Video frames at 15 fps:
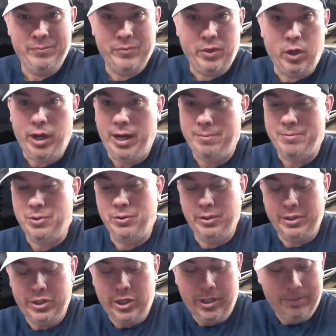Oh,
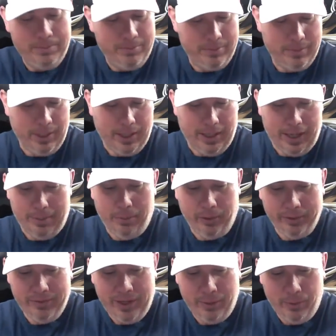absolutely, John. I
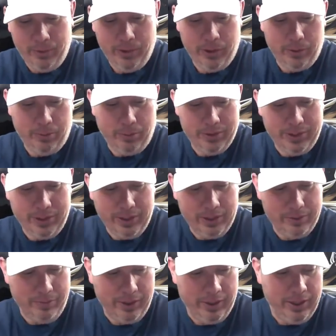believe that 100%.
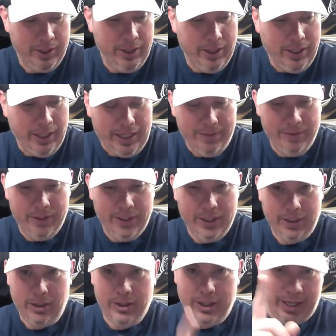But even
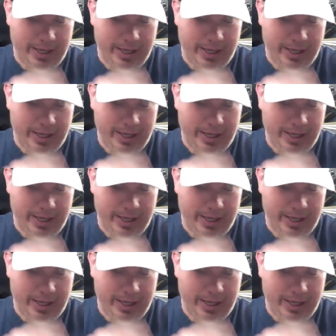then, okay,